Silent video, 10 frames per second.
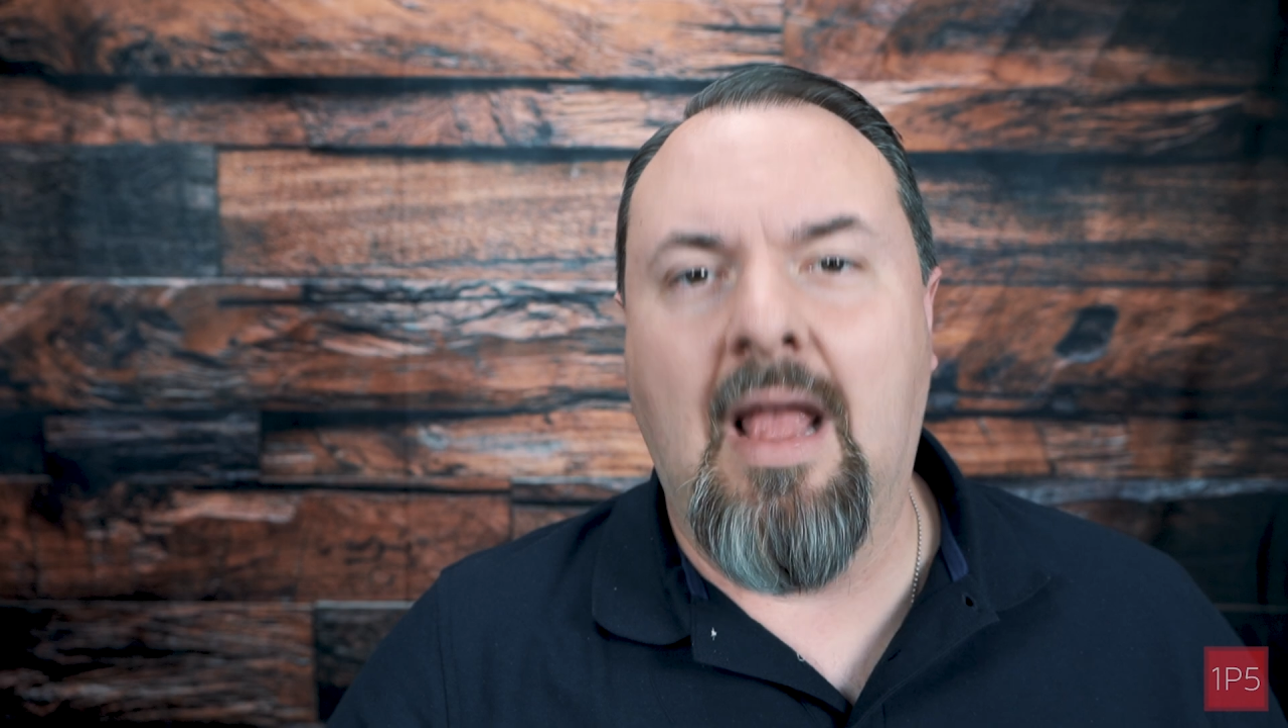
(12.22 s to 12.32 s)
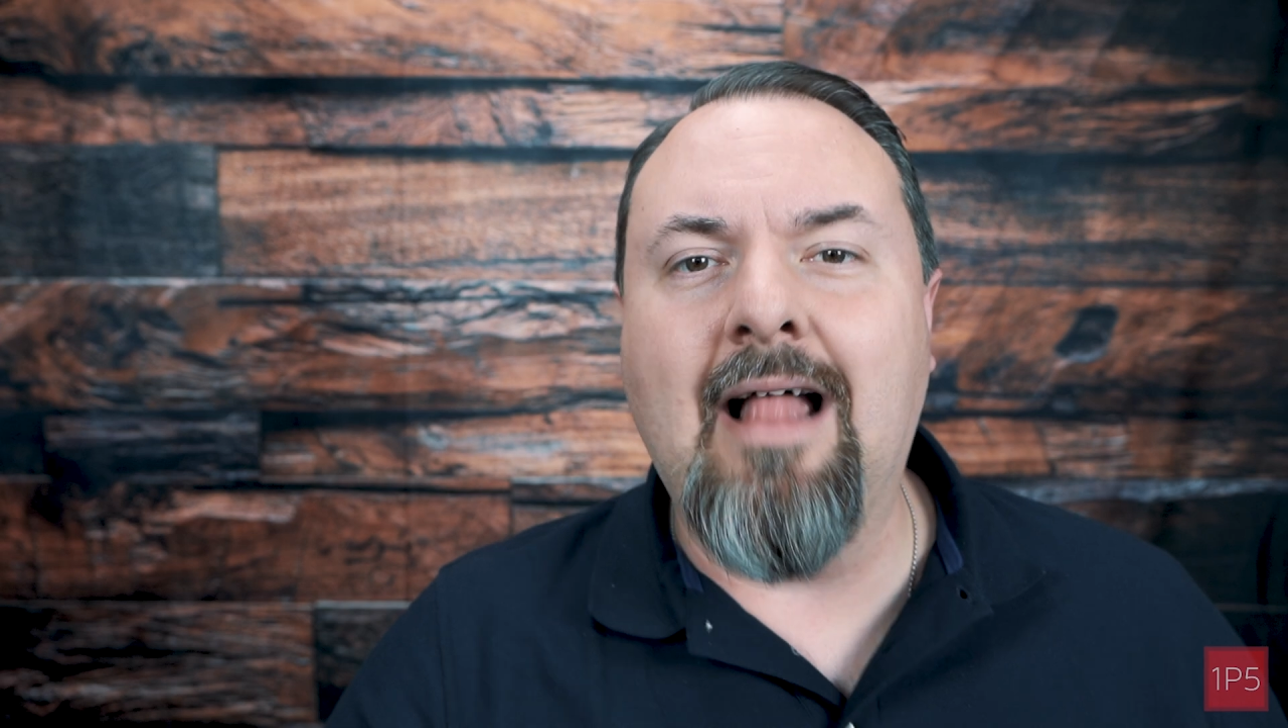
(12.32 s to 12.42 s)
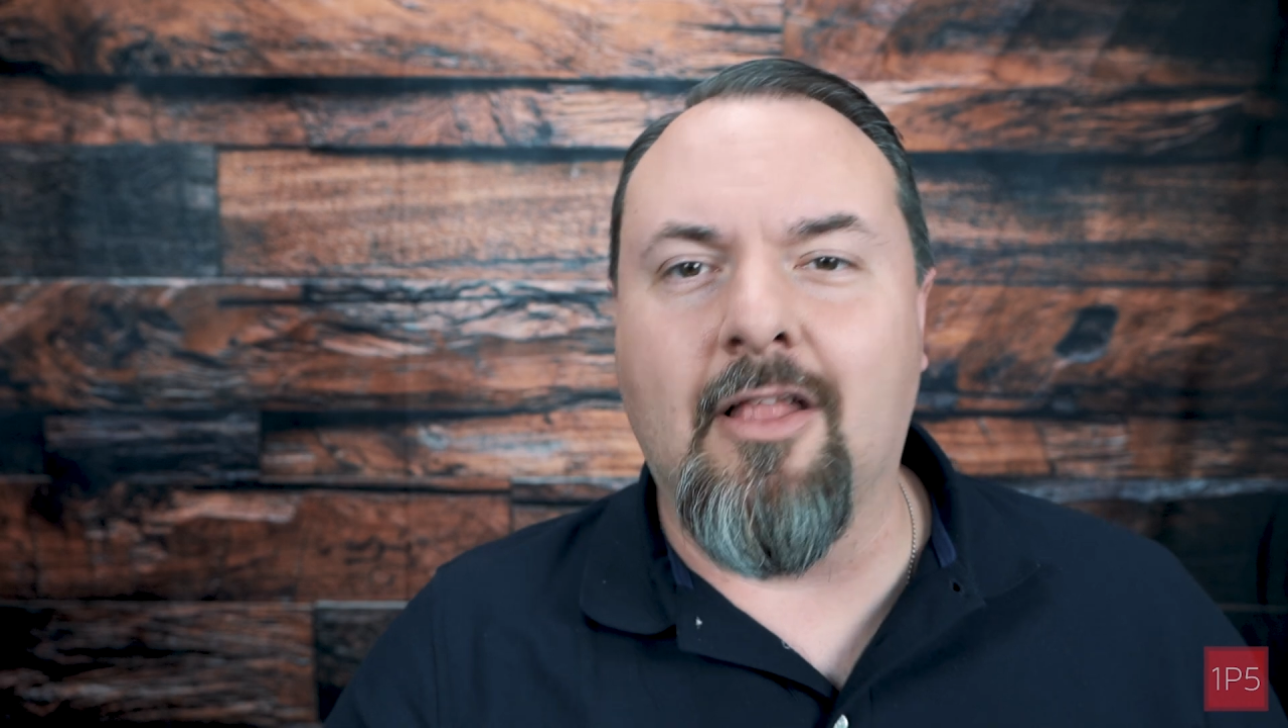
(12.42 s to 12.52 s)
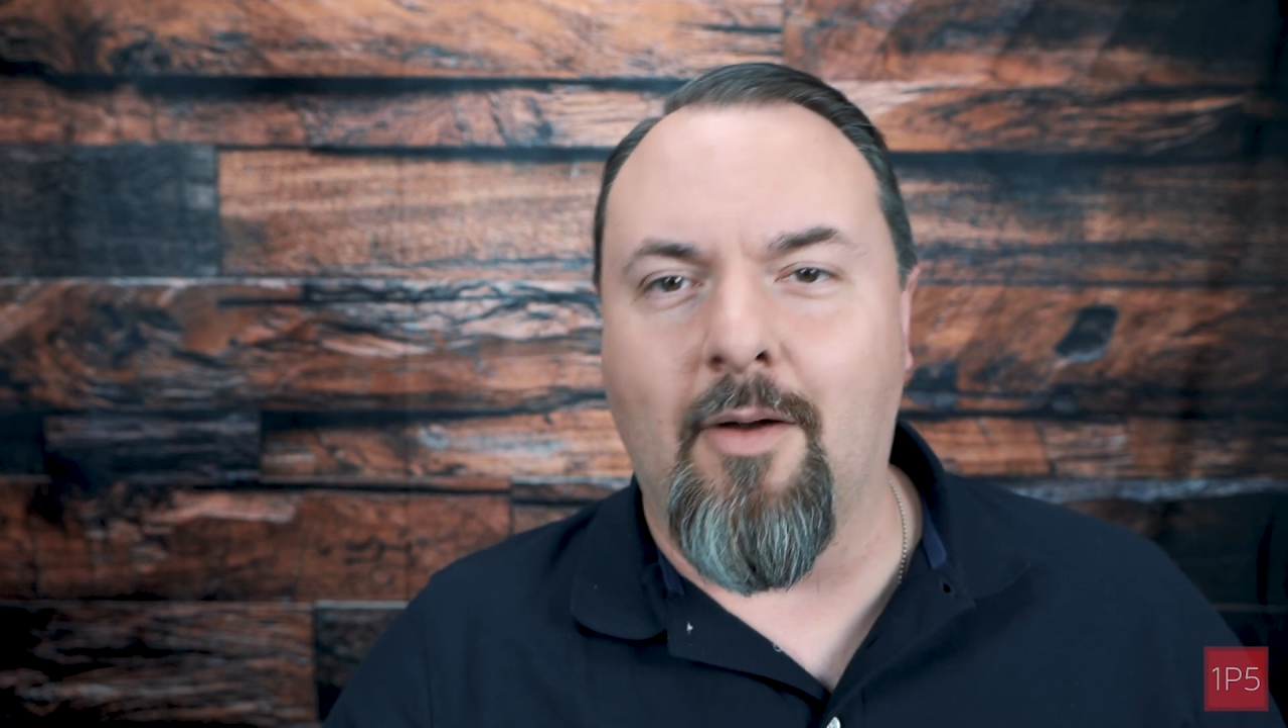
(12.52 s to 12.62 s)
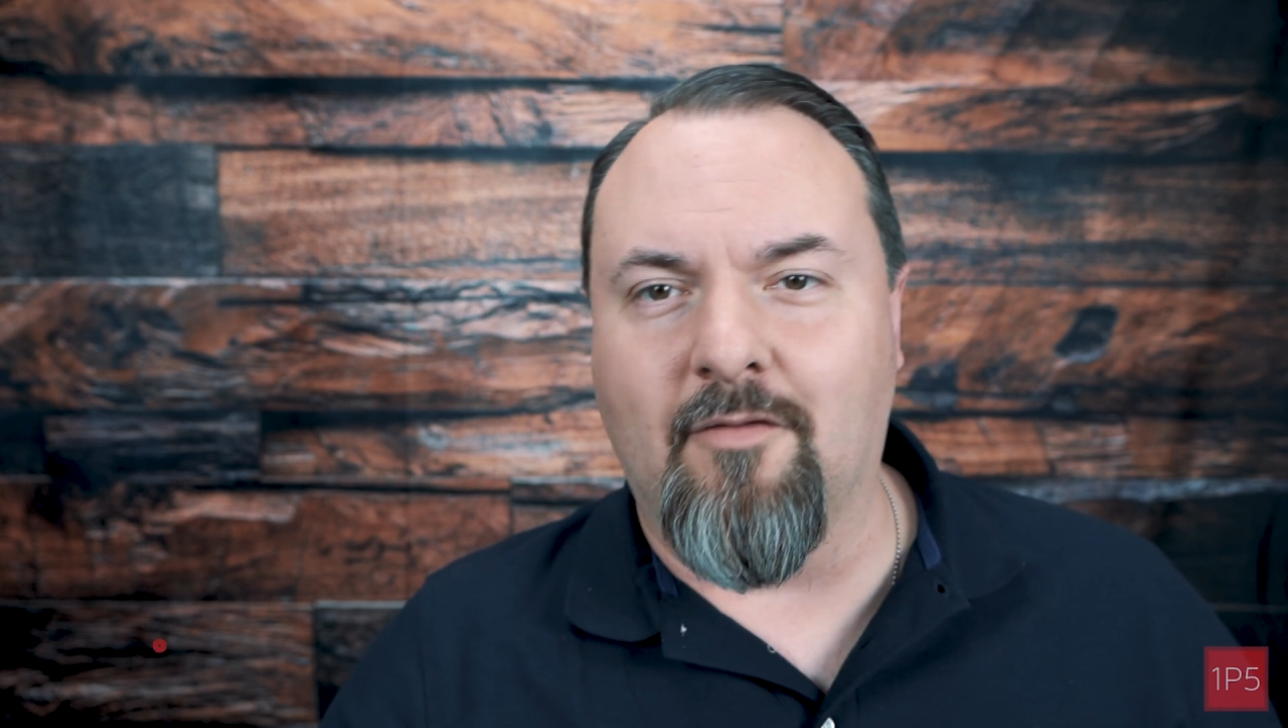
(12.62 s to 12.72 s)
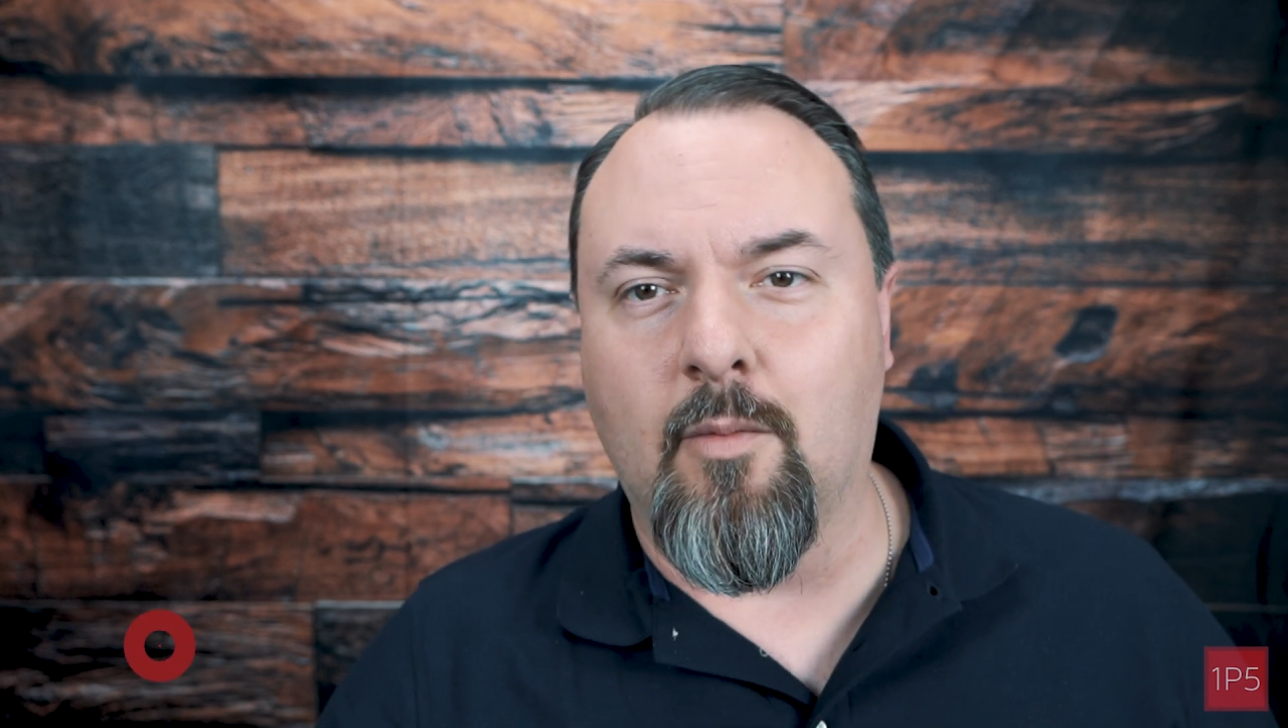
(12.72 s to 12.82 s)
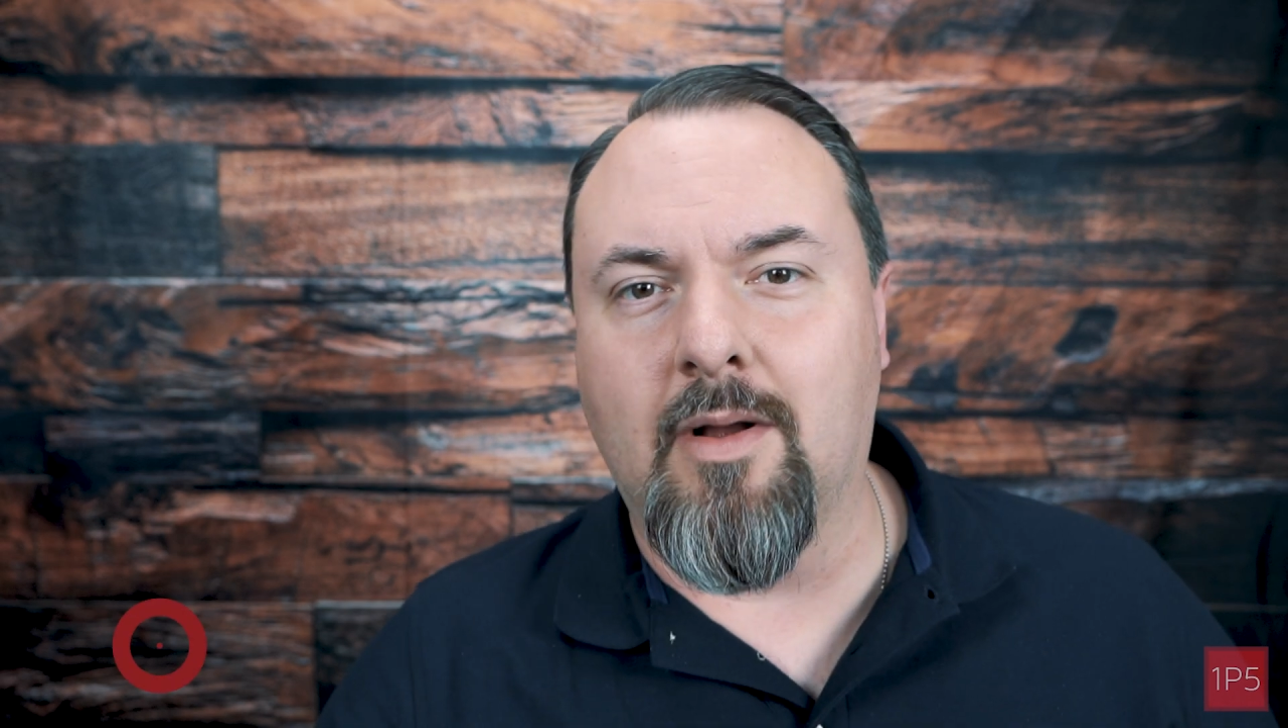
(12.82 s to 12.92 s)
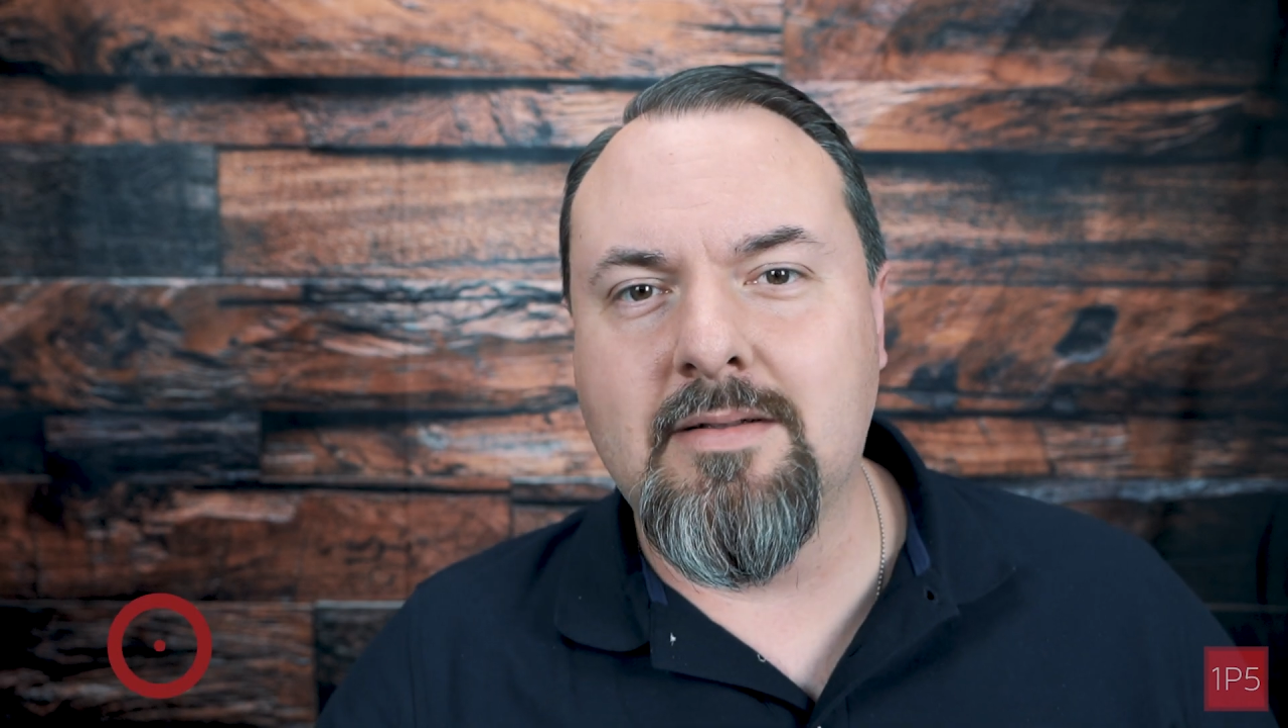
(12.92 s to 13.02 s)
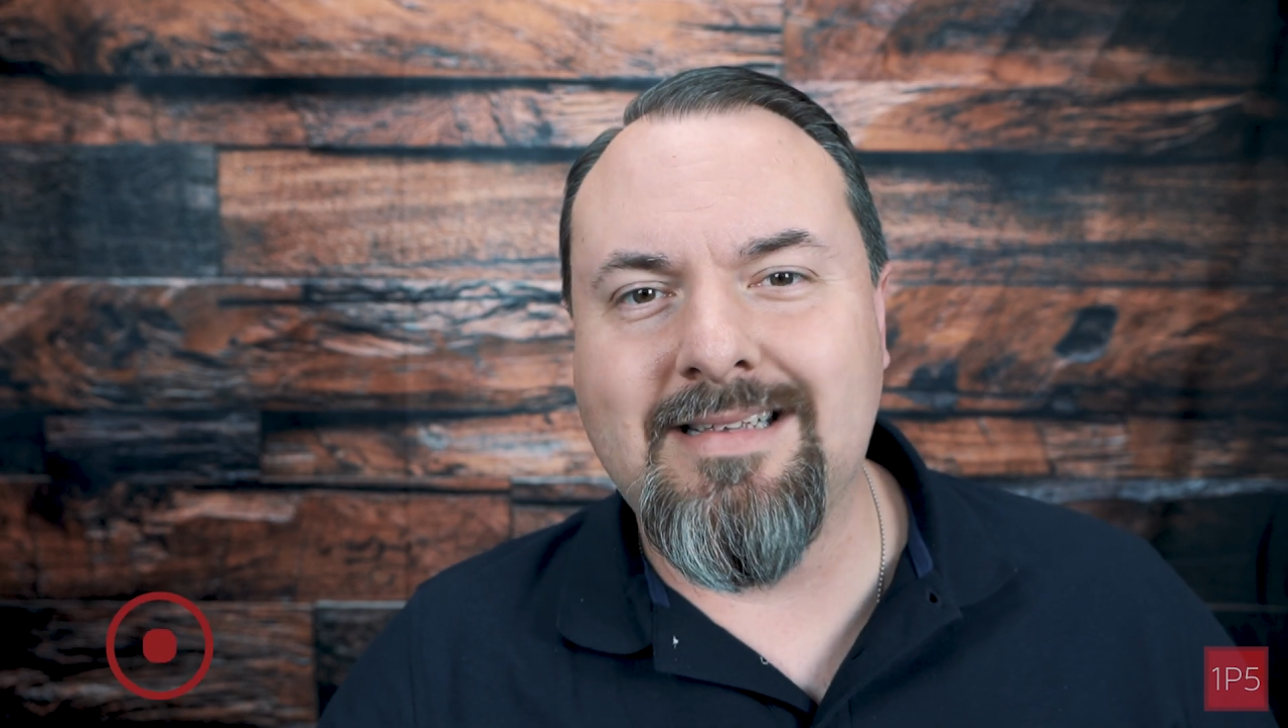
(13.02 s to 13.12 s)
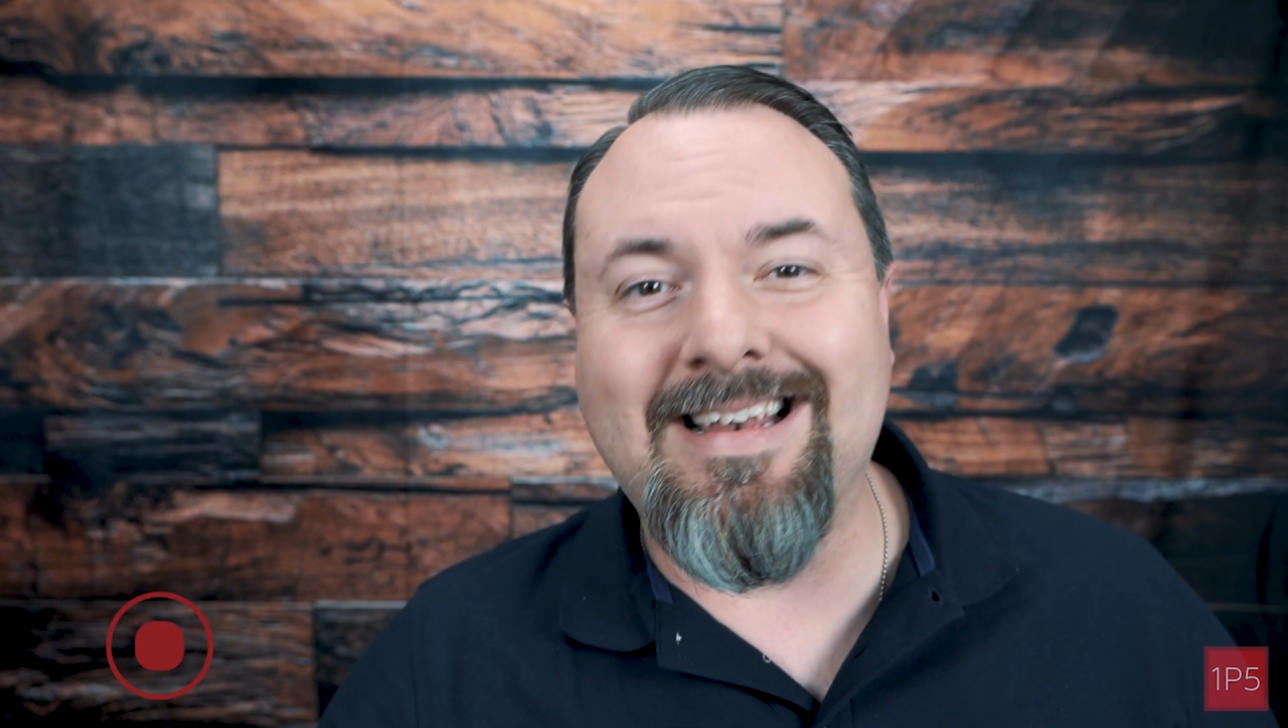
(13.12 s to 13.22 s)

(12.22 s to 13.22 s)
Hello everyone,